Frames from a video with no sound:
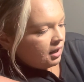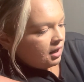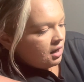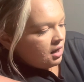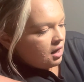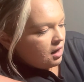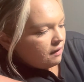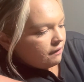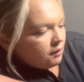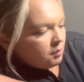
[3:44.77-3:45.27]

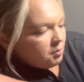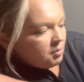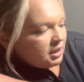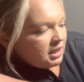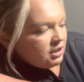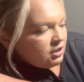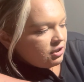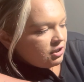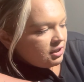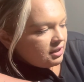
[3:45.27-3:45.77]
A
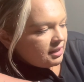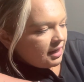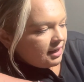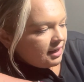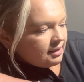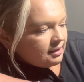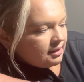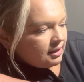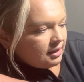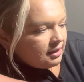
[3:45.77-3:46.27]
fibrinogen
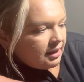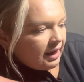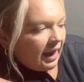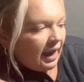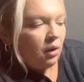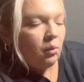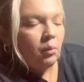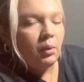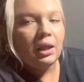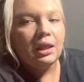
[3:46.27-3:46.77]
test sees
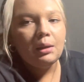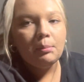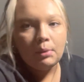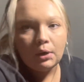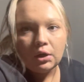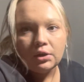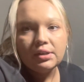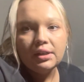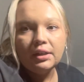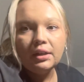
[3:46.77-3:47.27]
how well a
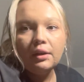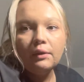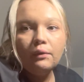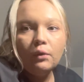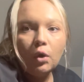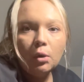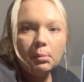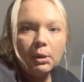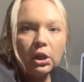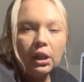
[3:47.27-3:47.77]
person can
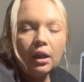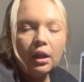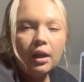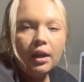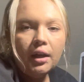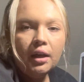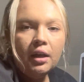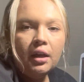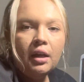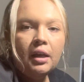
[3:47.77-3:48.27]
form a clot.
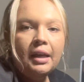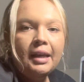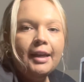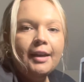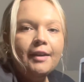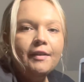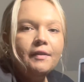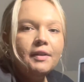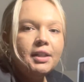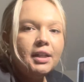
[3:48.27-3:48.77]

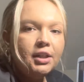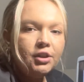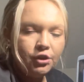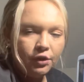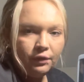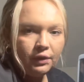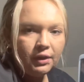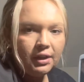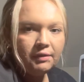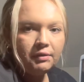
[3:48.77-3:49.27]
If it takes you
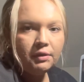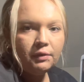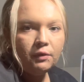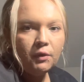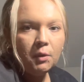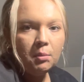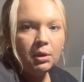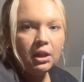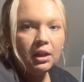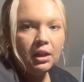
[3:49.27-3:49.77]
forever to
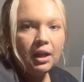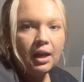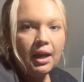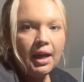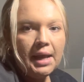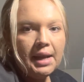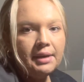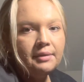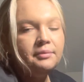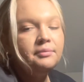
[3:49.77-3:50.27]
form a
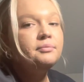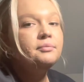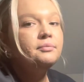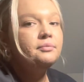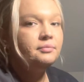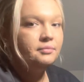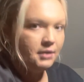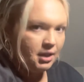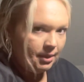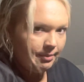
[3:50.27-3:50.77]
clot,
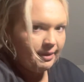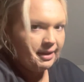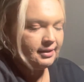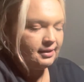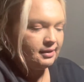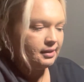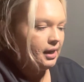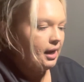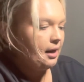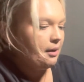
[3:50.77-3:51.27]
a big
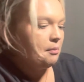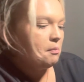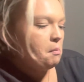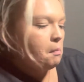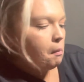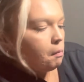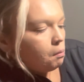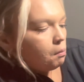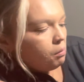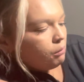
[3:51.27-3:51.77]
sign.
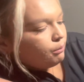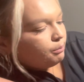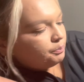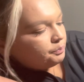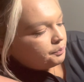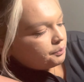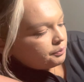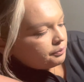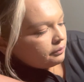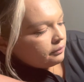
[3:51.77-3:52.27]

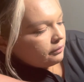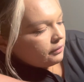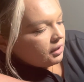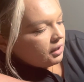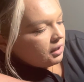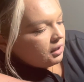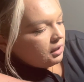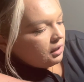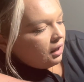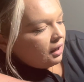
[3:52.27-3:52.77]

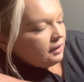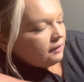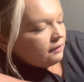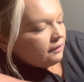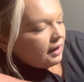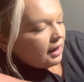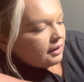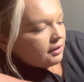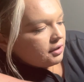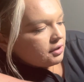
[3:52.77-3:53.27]
Clotting
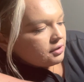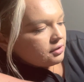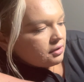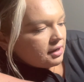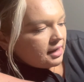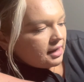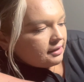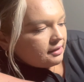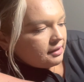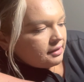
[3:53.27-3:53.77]
factors are
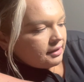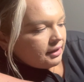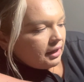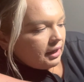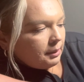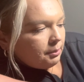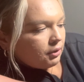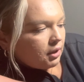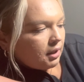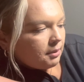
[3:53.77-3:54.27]

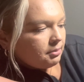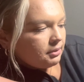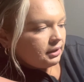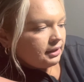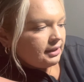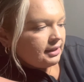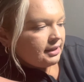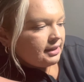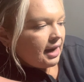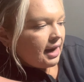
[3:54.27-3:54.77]
necessary properly
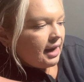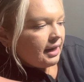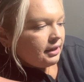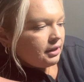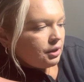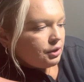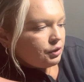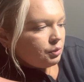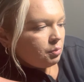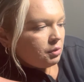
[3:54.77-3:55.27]
to
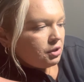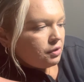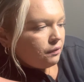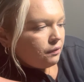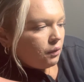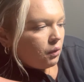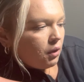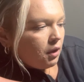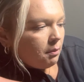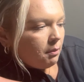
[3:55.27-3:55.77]
diagnose which
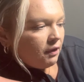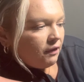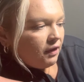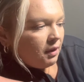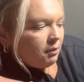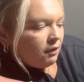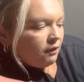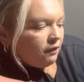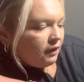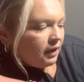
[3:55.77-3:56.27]
form of
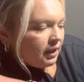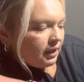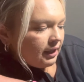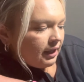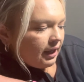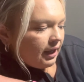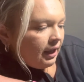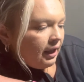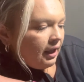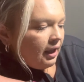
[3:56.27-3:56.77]

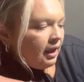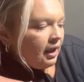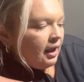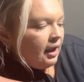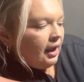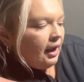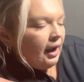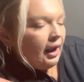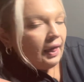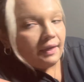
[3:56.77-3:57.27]
hemophilia
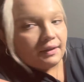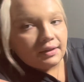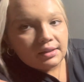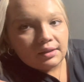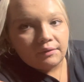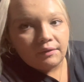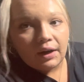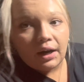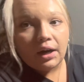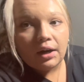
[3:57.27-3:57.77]
and the
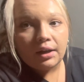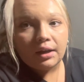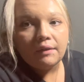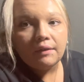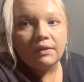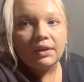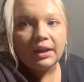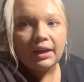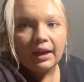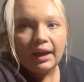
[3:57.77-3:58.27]
severity of
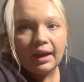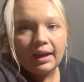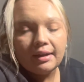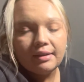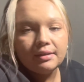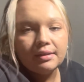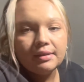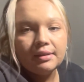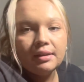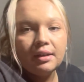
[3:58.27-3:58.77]
the
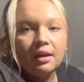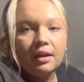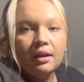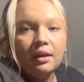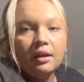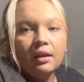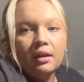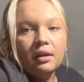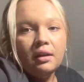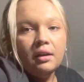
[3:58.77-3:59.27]
case.
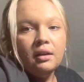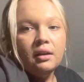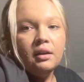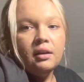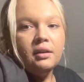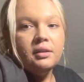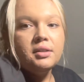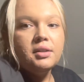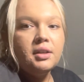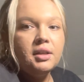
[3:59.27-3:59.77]

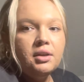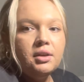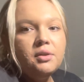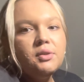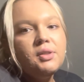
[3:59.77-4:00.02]
So they use